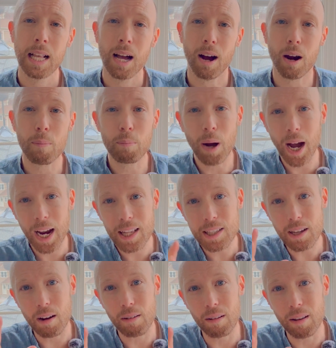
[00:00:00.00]
Our minds
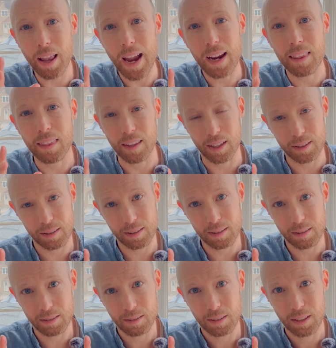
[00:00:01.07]
are like
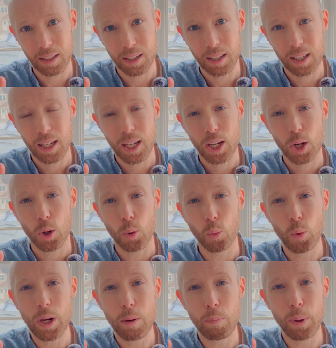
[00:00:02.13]
this.
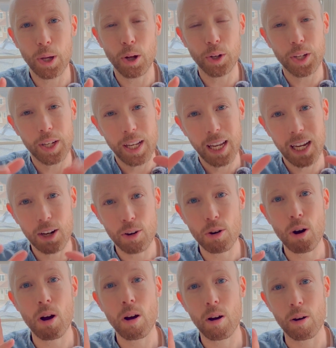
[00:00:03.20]
We build an inner
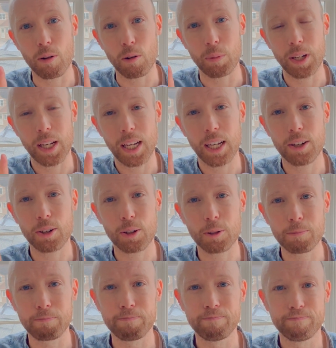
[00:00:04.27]
home, an
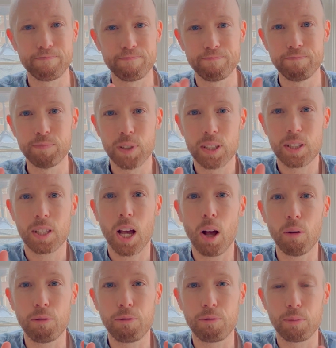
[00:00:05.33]
inner
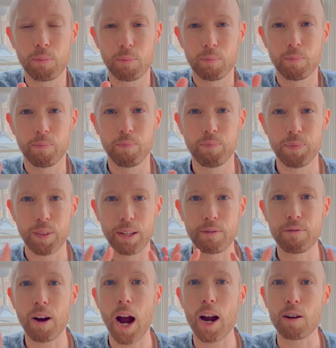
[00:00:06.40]

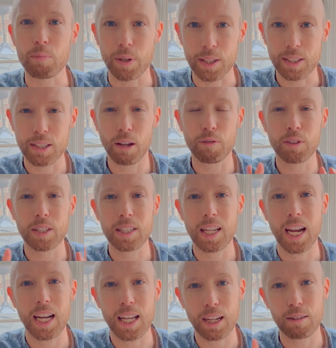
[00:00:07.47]
self-environment,
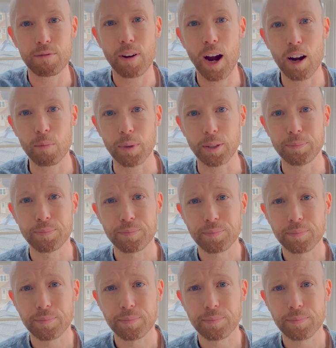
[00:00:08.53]
self-containing environment